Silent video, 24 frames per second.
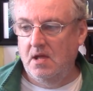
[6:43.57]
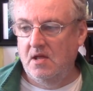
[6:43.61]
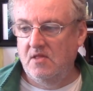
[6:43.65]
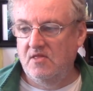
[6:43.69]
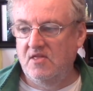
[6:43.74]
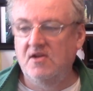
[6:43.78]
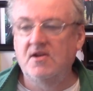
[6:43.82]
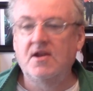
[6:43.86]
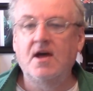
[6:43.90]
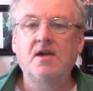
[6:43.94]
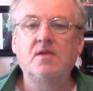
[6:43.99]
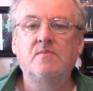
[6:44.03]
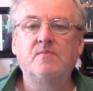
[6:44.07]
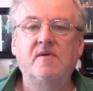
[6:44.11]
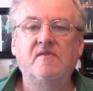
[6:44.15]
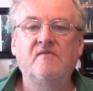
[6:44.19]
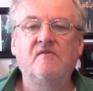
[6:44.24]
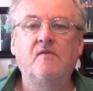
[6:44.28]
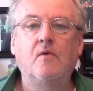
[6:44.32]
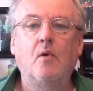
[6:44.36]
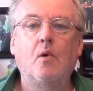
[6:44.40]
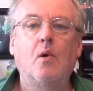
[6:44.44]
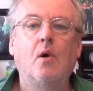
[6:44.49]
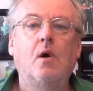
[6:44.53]
the night
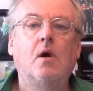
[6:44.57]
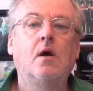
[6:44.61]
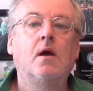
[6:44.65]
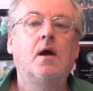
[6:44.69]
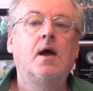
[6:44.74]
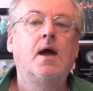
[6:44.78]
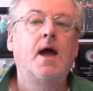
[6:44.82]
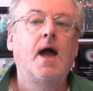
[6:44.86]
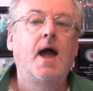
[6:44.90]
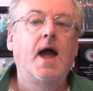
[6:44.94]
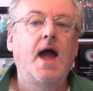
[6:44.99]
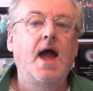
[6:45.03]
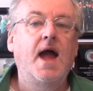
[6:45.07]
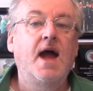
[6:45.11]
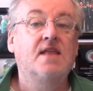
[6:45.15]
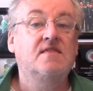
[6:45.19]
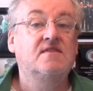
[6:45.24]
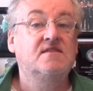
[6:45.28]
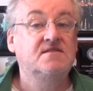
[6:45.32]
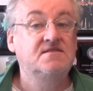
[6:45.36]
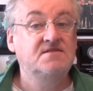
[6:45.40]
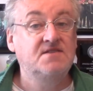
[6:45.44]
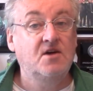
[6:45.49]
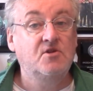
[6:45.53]
before
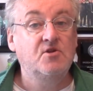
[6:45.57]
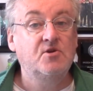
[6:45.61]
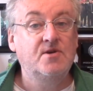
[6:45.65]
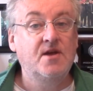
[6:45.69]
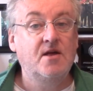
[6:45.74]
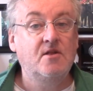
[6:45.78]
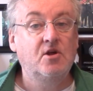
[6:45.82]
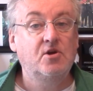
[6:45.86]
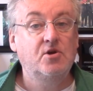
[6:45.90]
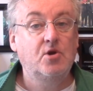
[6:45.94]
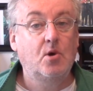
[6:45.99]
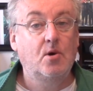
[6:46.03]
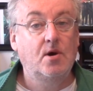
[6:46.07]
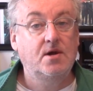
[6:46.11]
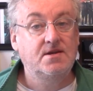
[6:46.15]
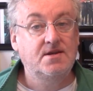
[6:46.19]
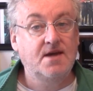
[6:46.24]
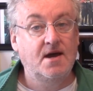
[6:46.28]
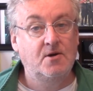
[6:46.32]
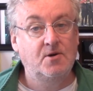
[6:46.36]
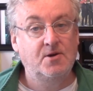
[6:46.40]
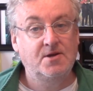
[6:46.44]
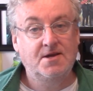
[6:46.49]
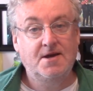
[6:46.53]
at Southern Illinois
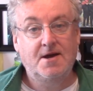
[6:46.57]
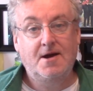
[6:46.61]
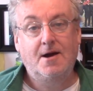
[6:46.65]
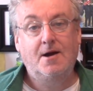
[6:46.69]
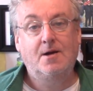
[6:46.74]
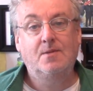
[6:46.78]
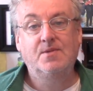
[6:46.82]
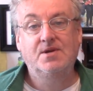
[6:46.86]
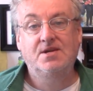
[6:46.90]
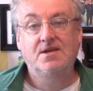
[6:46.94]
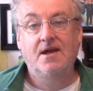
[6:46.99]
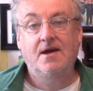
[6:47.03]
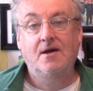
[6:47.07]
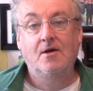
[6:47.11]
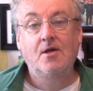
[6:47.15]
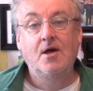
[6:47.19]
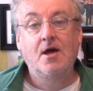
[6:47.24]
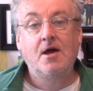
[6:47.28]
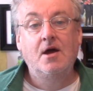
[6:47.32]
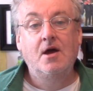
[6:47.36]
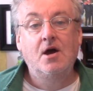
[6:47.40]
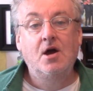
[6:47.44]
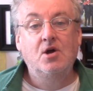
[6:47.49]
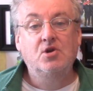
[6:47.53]
down in Carbondale
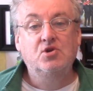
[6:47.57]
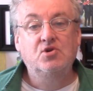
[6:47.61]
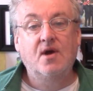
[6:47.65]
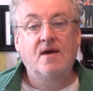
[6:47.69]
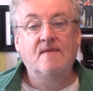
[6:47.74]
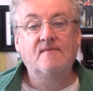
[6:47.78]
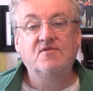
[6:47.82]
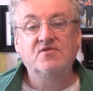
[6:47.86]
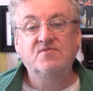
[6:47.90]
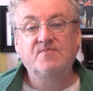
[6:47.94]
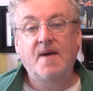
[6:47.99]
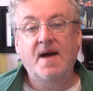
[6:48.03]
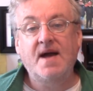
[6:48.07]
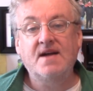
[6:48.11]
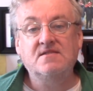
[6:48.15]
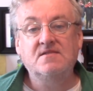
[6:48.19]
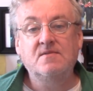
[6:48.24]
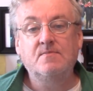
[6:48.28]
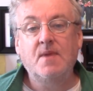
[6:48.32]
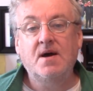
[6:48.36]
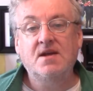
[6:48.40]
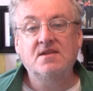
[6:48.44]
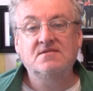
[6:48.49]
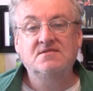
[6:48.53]
travels back
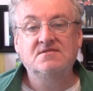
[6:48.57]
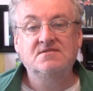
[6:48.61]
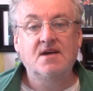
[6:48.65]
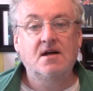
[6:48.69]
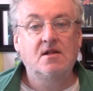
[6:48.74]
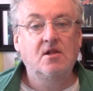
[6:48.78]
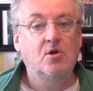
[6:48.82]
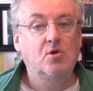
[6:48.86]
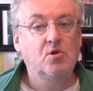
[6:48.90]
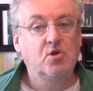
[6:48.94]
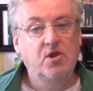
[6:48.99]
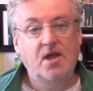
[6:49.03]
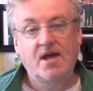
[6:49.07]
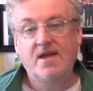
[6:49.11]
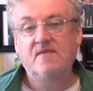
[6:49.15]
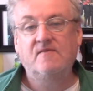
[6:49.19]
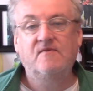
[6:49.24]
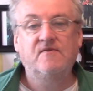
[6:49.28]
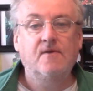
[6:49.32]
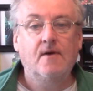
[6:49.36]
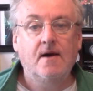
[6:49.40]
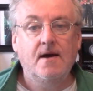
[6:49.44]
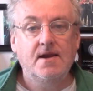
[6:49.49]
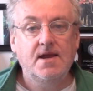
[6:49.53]
to Monticello late
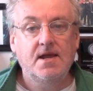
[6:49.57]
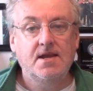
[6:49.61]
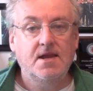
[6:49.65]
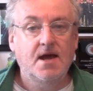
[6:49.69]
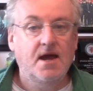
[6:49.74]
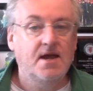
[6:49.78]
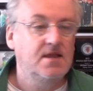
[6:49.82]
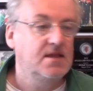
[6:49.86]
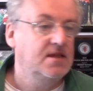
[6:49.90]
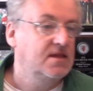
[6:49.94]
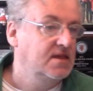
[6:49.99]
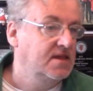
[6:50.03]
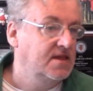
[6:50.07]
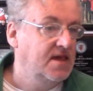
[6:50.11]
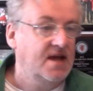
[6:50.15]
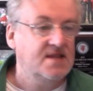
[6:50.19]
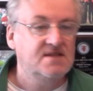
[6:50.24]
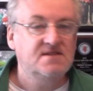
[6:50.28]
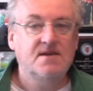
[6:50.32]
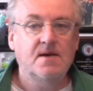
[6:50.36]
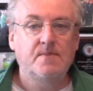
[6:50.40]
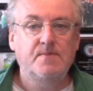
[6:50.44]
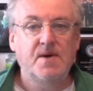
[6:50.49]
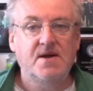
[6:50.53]
Friday night,
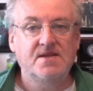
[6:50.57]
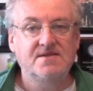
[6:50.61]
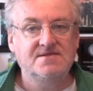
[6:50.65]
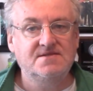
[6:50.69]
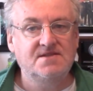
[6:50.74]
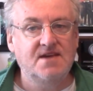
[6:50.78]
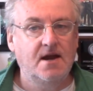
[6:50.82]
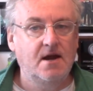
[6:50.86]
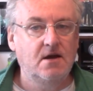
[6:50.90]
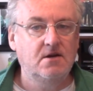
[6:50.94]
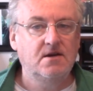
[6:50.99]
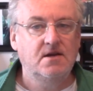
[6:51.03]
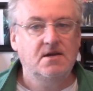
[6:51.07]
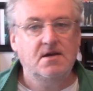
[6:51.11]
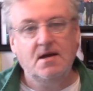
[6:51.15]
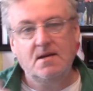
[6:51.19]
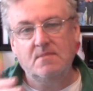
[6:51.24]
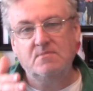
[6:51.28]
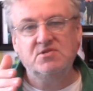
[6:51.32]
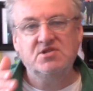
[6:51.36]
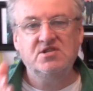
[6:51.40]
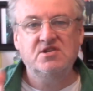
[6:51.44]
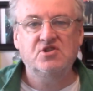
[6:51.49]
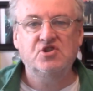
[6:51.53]
gets up on Saturday,
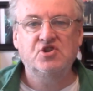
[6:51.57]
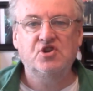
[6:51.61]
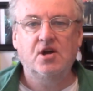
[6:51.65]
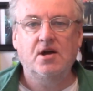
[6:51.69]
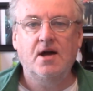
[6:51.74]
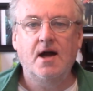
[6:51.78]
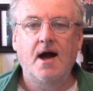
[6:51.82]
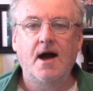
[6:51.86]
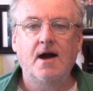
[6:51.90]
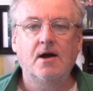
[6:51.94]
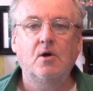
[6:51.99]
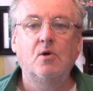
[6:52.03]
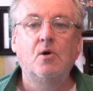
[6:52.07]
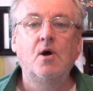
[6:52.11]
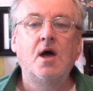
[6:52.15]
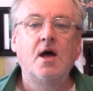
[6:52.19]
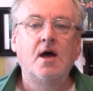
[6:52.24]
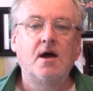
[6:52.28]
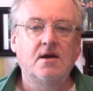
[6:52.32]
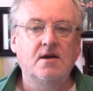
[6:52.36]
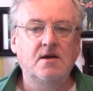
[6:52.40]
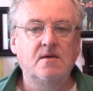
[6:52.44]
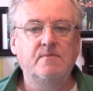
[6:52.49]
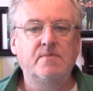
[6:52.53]
comes to Chicago,
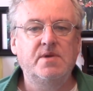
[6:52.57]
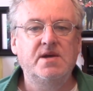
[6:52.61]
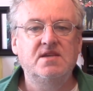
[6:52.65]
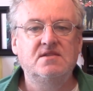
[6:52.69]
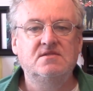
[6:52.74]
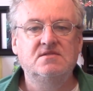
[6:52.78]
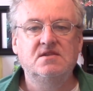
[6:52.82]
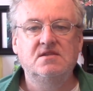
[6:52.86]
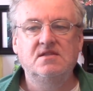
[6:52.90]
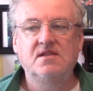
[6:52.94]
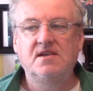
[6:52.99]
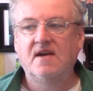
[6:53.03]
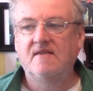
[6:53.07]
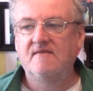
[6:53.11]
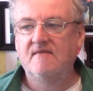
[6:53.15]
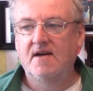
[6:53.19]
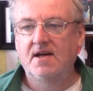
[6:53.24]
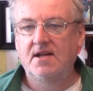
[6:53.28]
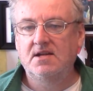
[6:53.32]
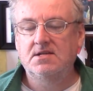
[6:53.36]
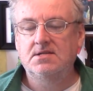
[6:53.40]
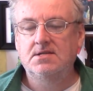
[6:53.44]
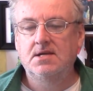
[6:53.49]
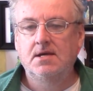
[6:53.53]
competes in the
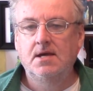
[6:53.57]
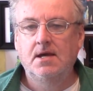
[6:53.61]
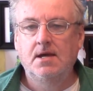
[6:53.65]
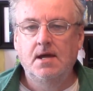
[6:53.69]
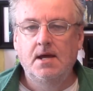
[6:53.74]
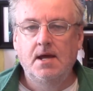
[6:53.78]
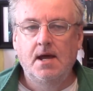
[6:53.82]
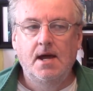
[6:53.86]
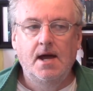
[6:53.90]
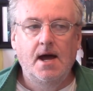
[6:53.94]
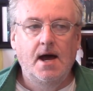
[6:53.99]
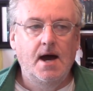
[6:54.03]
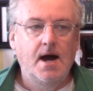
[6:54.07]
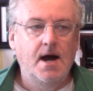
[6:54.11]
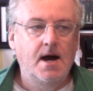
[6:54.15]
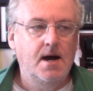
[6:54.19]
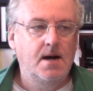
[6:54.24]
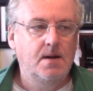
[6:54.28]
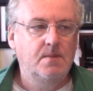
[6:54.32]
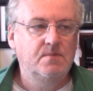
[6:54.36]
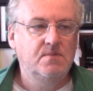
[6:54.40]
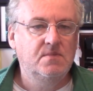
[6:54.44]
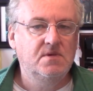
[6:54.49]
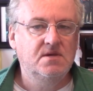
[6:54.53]
event.
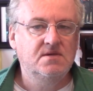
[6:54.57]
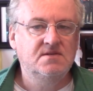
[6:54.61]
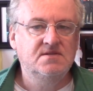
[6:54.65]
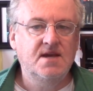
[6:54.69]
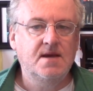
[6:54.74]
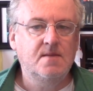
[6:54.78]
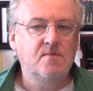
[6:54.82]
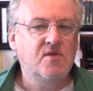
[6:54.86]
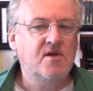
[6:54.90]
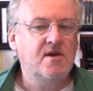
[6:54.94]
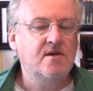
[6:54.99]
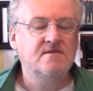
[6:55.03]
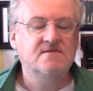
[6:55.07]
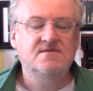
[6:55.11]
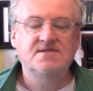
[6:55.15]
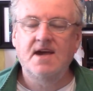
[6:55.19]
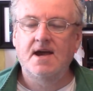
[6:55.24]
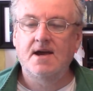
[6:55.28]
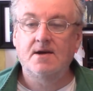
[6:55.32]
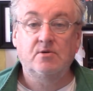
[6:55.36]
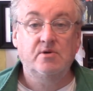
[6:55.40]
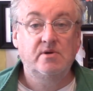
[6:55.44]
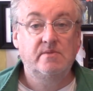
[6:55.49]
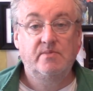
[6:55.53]
Um, same thing,
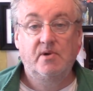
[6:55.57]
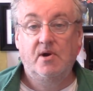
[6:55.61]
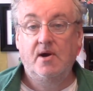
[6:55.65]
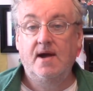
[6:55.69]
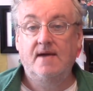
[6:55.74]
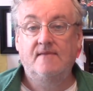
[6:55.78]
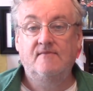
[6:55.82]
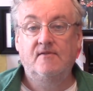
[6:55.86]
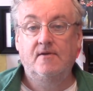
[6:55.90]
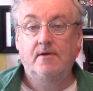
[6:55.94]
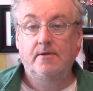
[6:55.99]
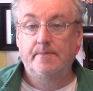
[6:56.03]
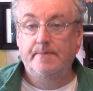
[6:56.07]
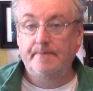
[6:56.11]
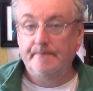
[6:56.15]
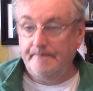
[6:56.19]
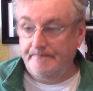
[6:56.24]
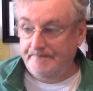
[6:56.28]
Zachary Bradford.